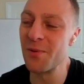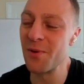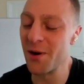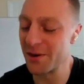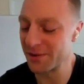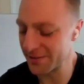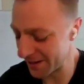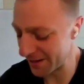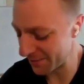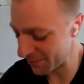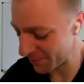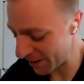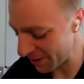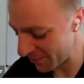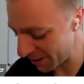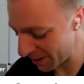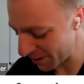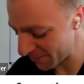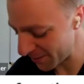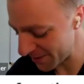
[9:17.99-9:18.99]
one part that when
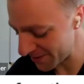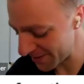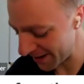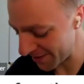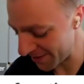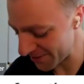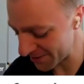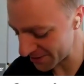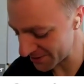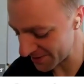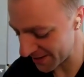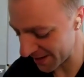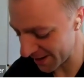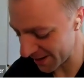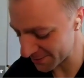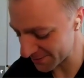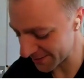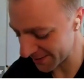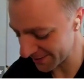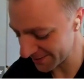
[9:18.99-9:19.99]
I read that on this thing,
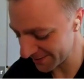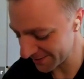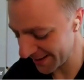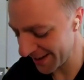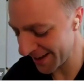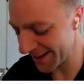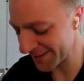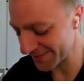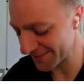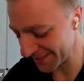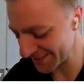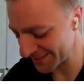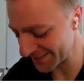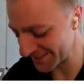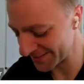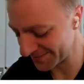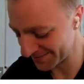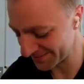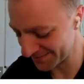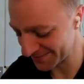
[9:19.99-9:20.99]
I was like,
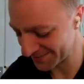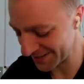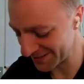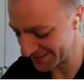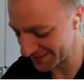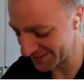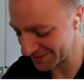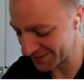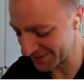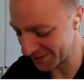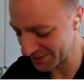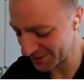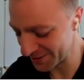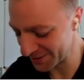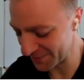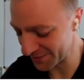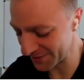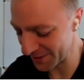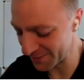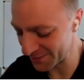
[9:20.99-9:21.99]
that's literally
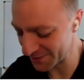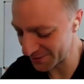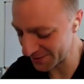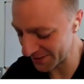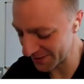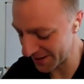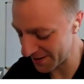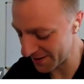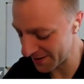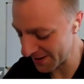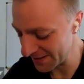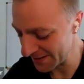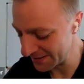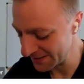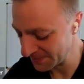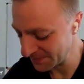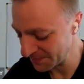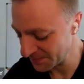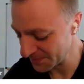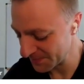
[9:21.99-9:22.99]
something that was said
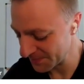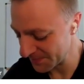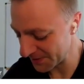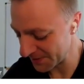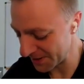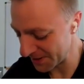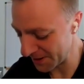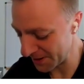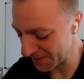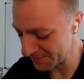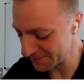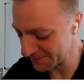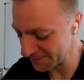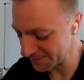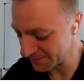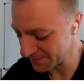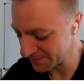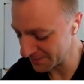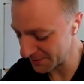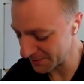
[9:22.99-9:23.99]

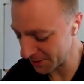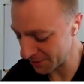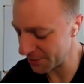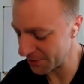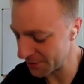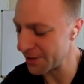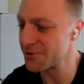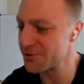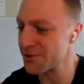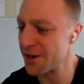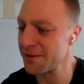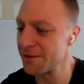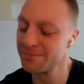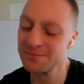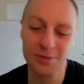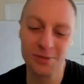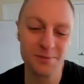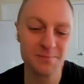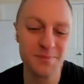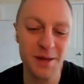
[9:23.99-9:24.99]
literally yesterday.
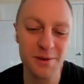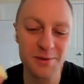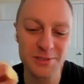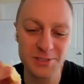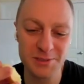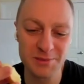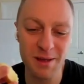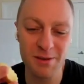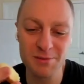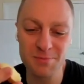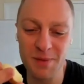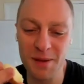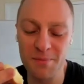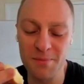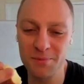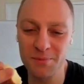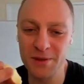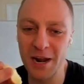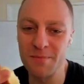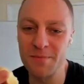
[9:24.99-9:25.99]
So that was my
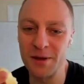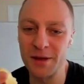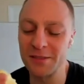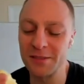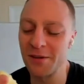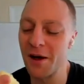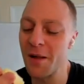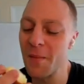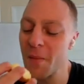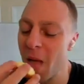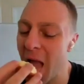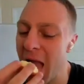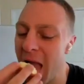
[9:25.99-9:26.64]
kind of big thought.